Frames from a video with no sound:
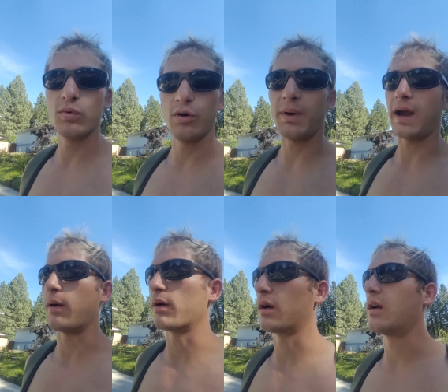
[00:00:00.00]

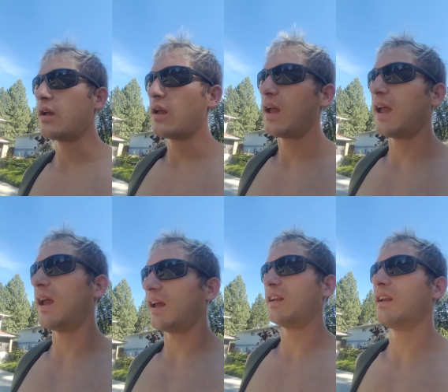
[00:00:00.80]
willpower,
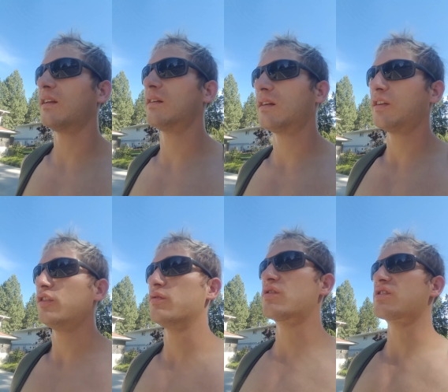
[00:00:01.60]
and
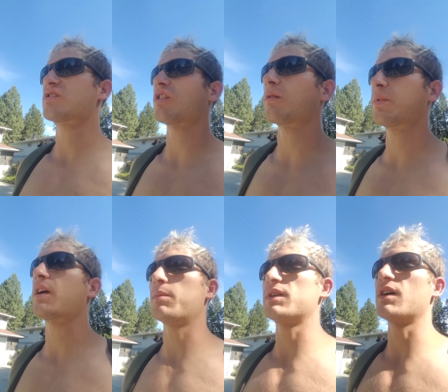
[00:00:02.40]
you just start becoming